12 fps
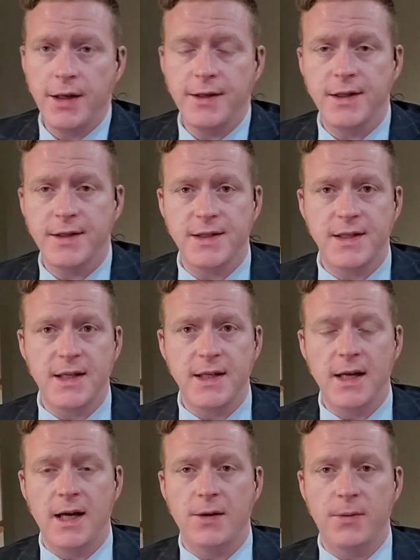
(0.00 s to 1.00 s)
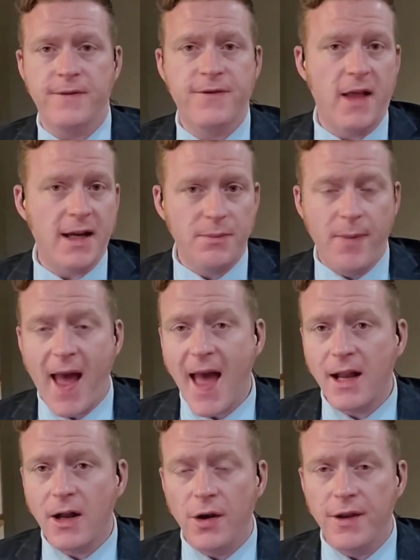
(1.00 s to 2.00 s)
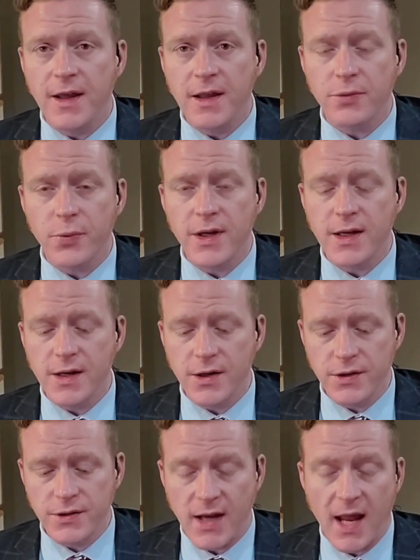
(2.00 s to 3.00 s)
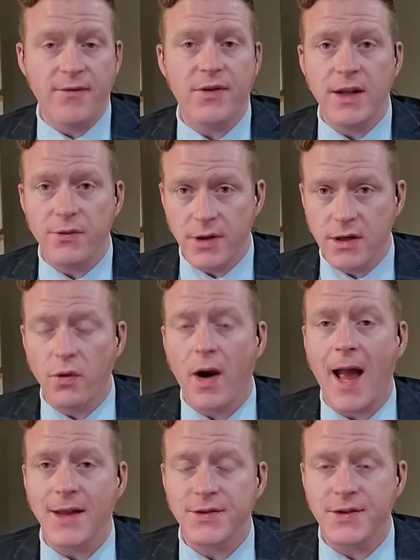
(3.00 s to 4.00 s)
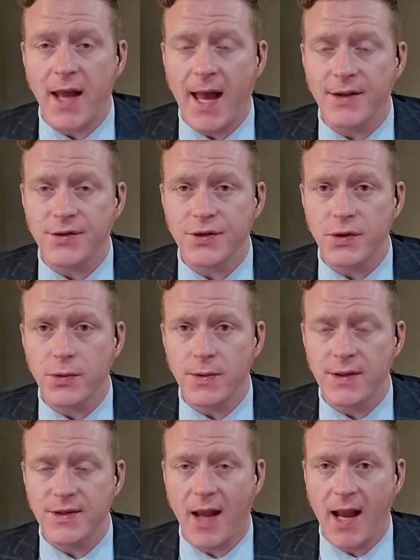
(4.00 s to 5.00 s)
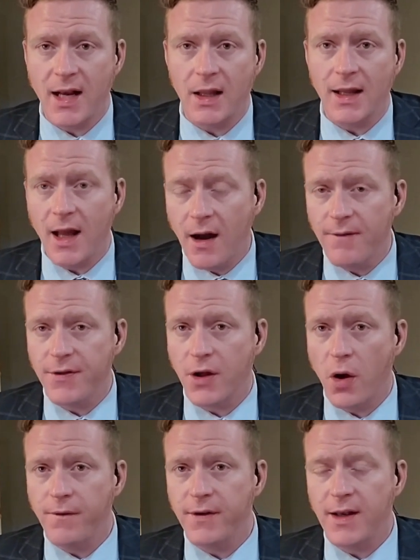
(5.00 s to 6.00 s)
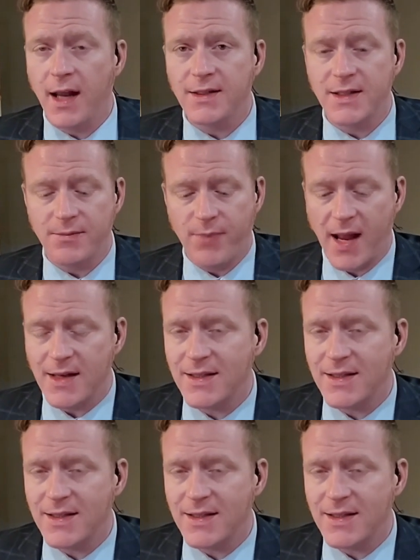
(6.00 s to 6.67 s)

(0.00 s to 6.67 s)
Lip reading: on, does he reflect back on the 3 years and have any regrets as to his handling of the COVID-19